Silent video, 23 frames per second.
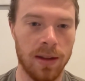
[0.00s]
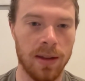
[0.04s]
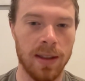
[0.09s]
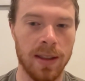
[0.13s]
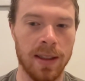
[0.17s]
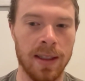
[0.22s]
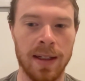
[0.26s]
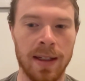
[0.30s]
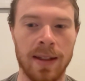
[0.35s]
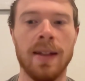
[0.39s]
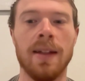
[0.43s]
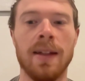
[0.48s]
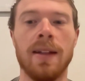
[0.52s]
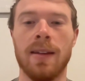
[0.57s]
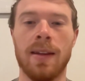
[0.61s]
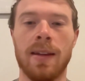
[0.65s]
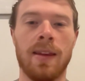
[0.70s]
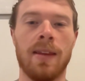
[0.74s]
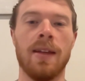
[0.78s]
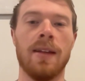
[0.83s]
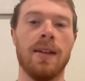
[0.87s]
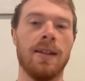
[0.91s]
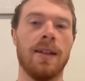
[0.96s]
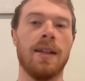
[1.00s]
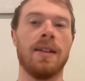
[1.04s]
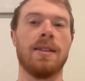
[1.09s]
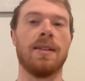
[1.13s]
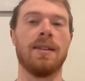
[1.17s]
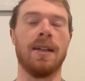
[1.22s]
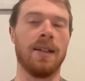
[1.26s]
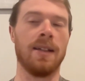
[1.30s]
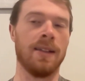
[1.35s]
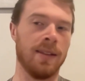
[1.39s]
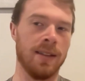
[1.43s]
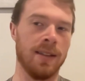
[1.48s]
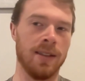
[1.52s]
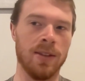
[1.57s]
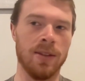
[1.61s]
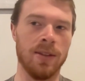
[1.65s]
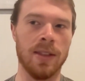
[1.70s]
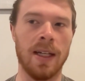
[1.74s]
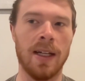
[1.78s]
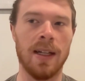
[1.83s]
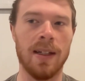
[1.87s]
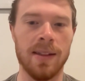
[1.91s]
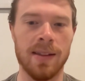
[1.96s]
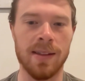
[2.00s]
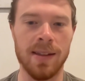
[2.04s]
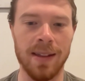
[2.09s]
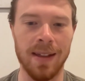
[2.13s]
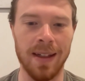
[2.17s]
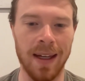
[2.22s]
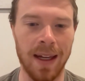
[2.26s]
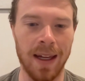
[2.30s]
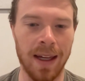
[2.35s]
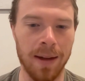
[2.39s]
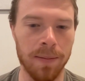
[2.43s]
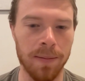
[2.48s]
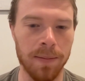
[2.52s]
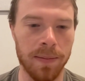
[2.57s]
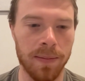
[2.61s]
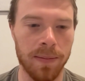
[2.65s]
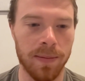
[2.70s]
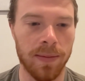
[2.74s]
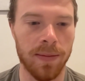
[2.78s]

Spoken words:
And I think the thing that's likely to do that is a game.